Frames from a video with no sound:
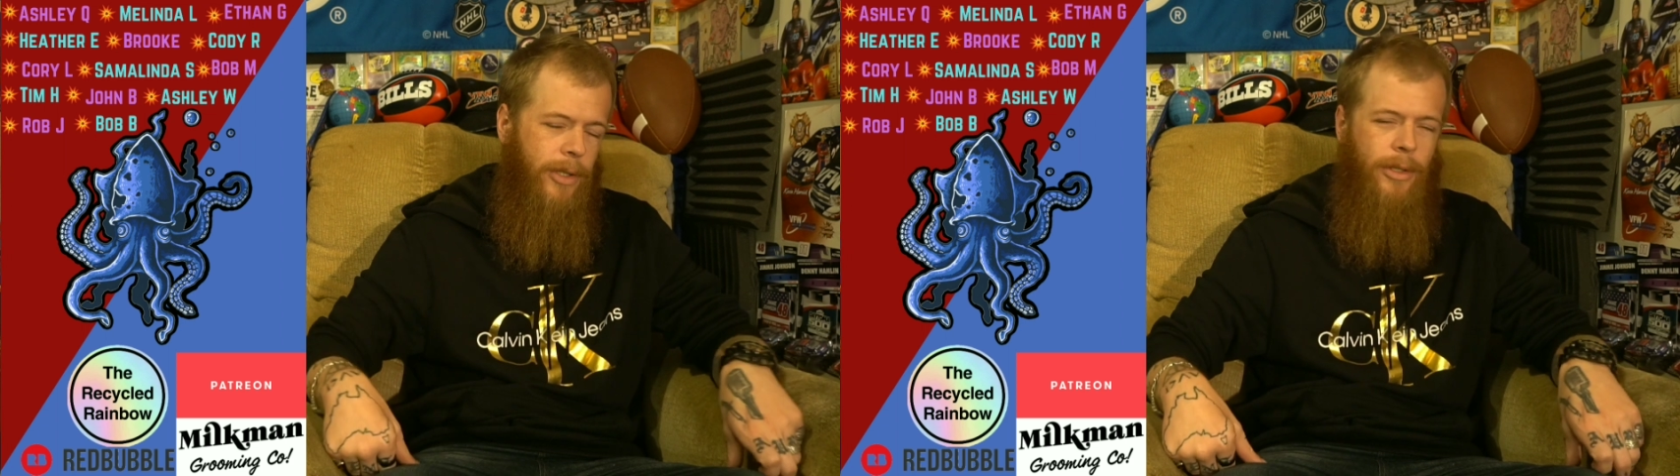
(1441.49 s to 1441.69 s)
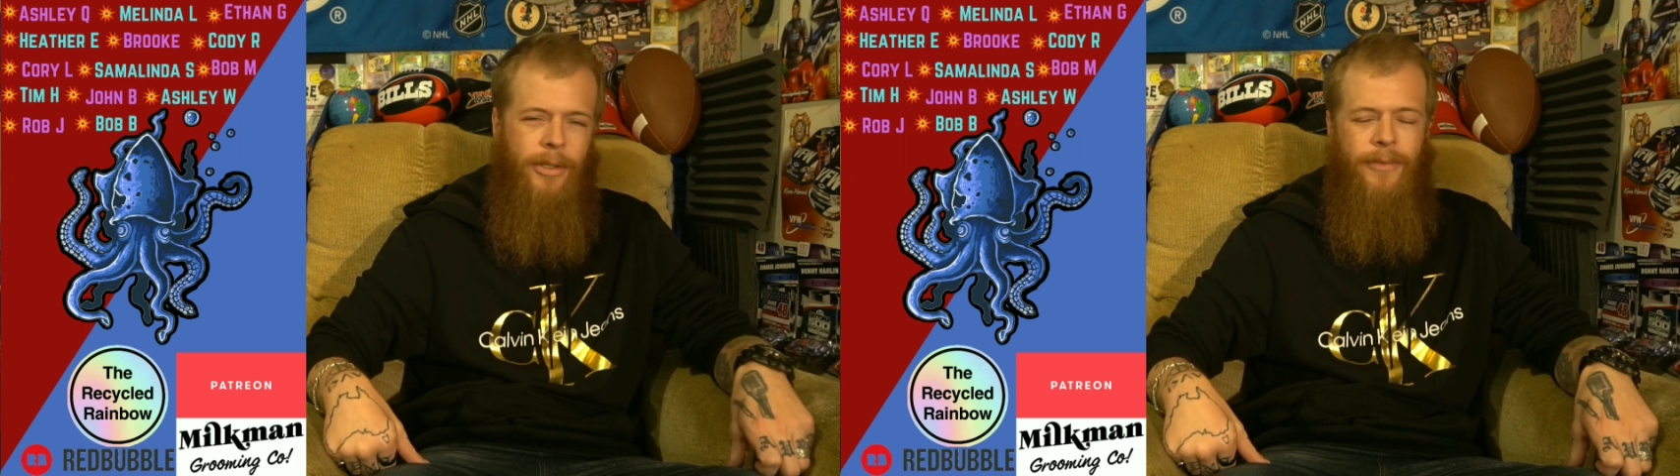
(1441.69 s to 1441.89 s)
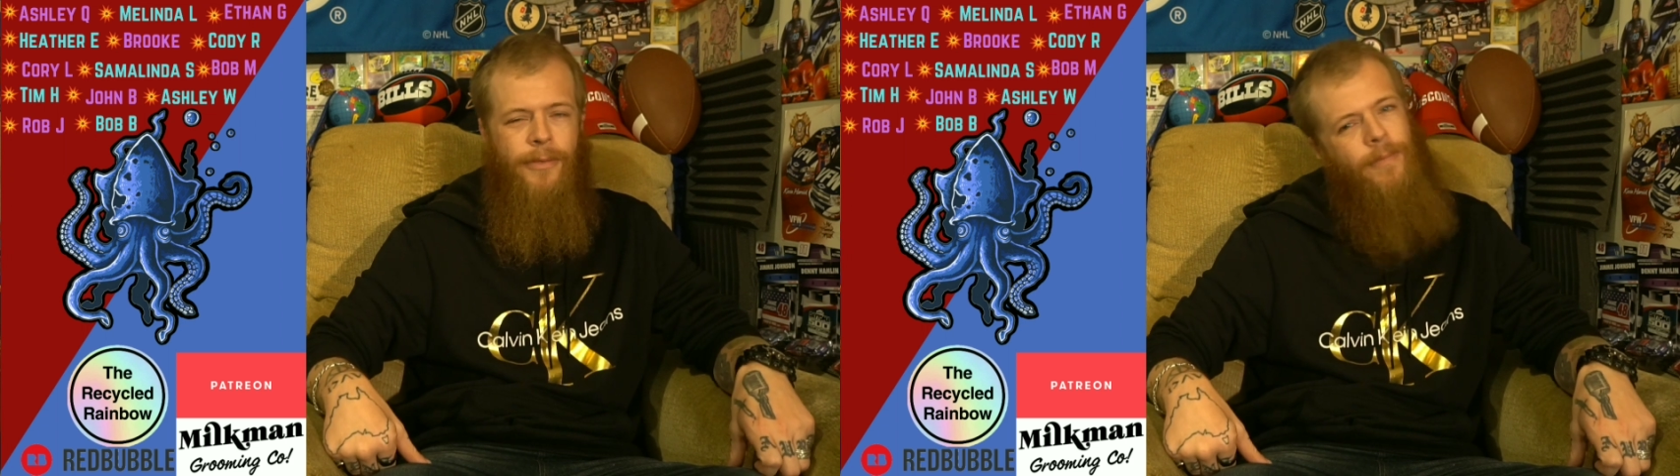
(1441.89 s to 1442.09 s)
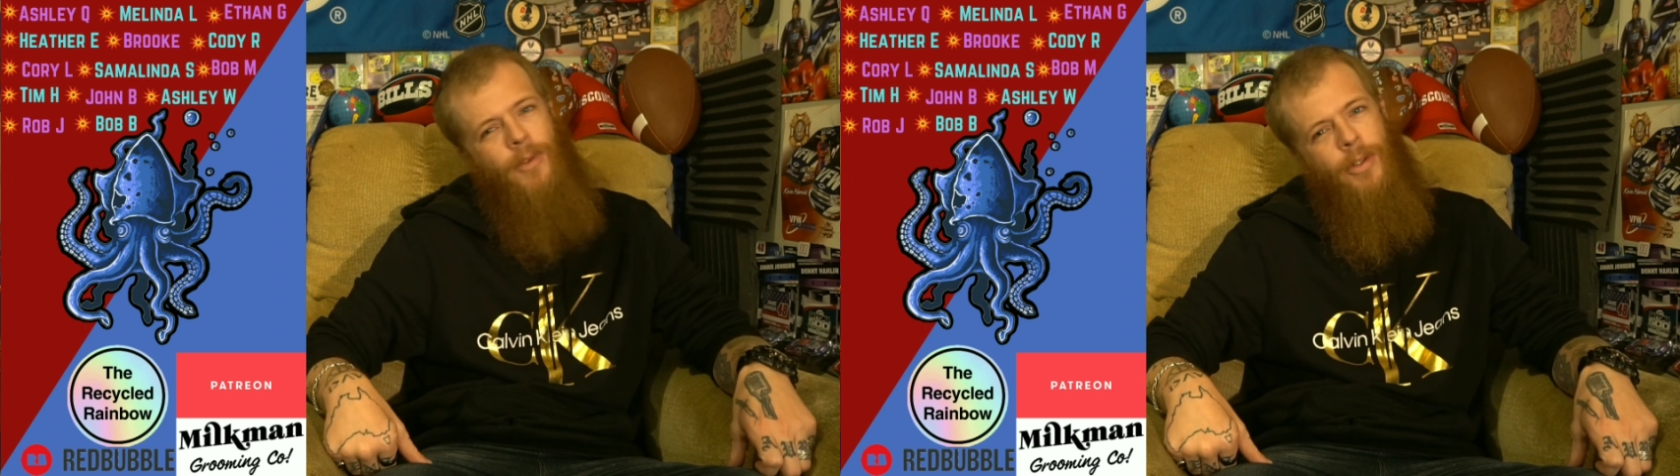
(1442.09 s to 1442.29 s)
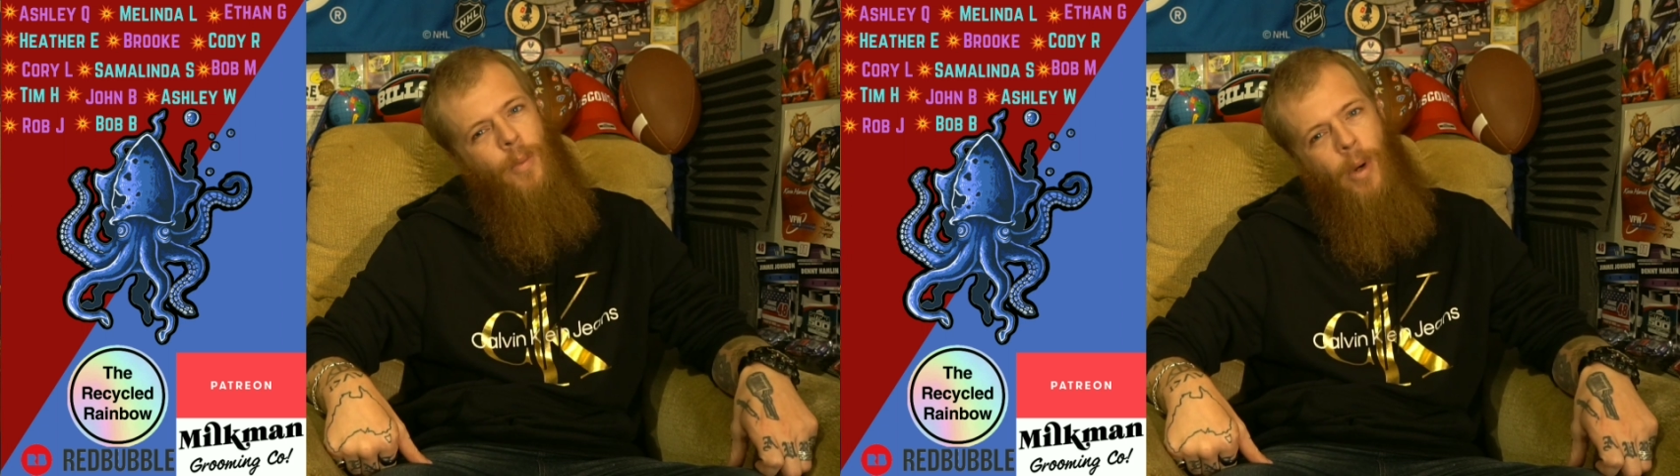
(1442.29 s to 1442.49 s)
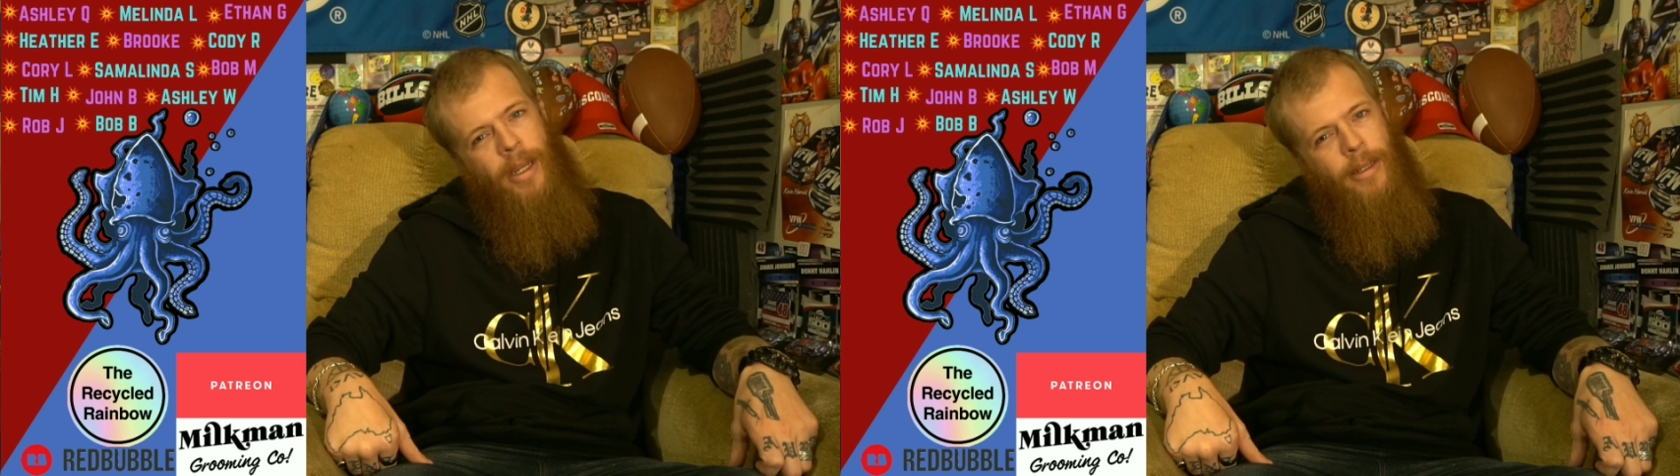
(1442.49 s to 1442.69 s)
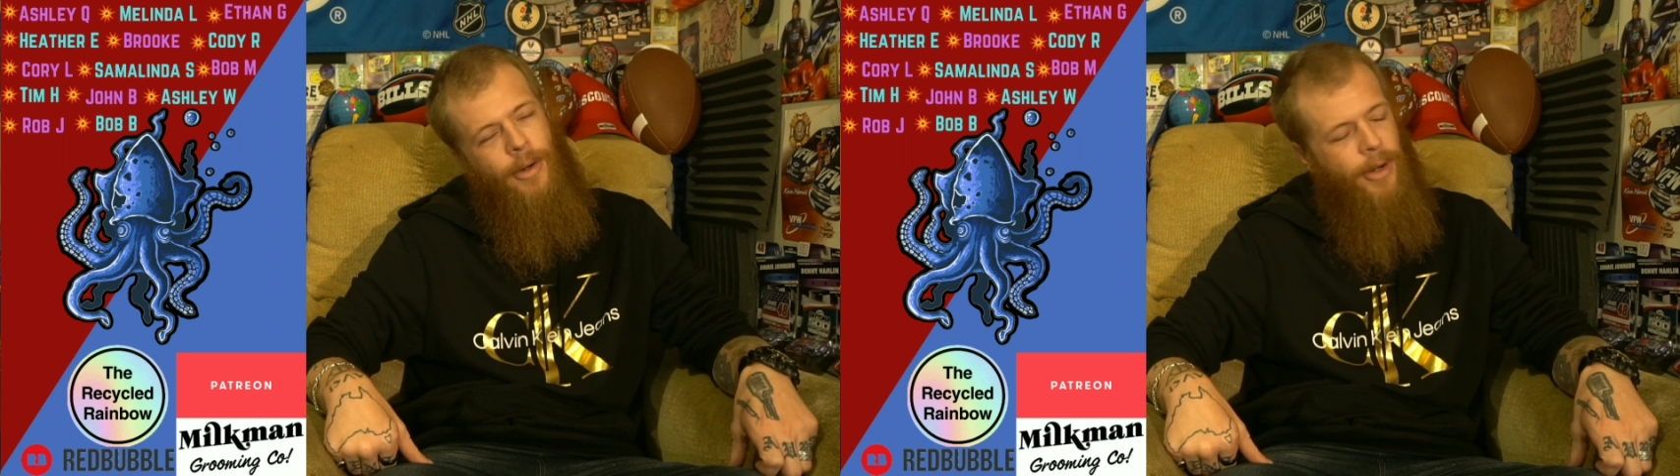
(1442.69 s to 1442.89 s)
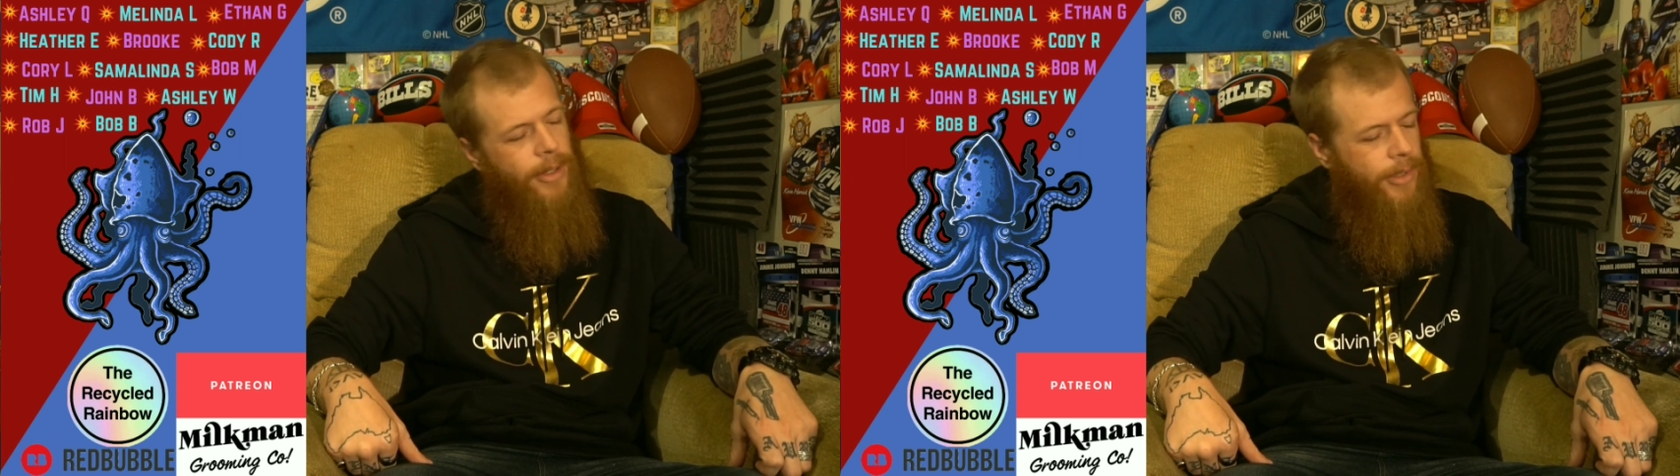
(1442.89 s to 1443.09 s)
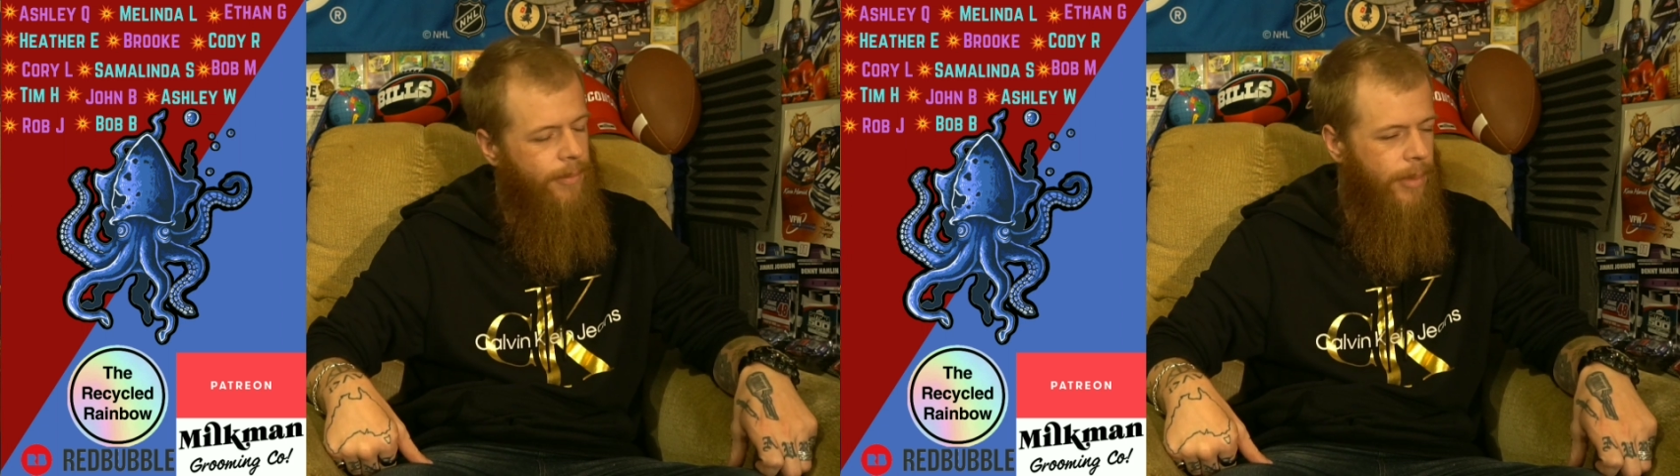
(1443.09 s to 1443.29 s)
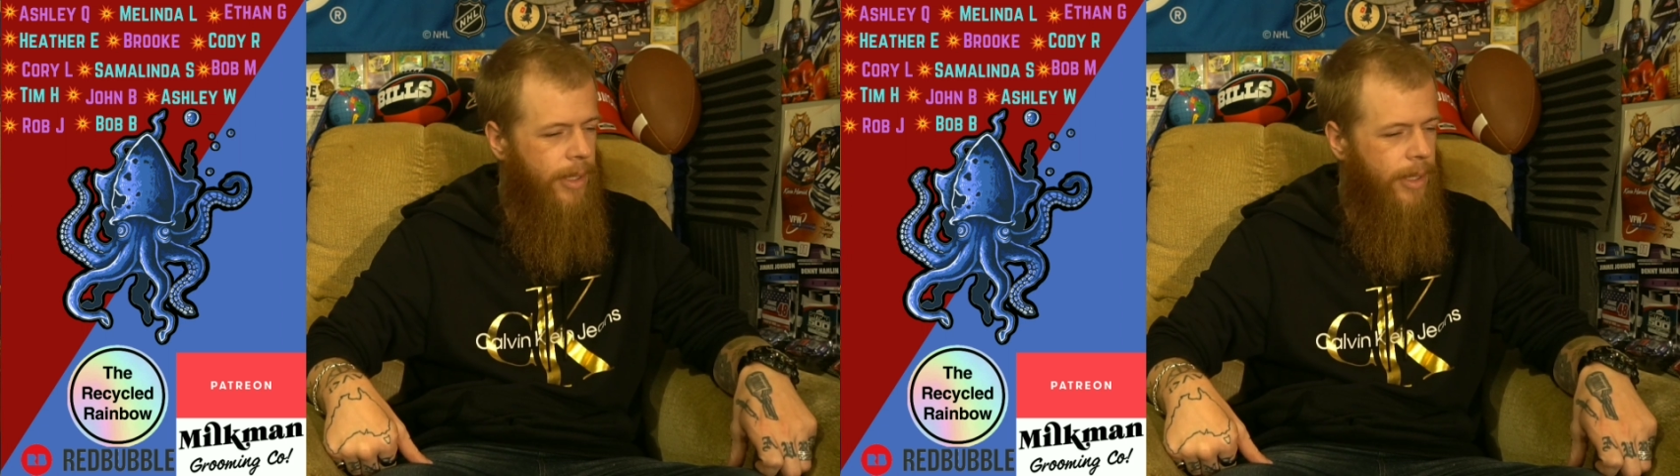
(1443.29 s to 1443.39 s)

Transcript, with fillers: I couldn't have just waited or anything.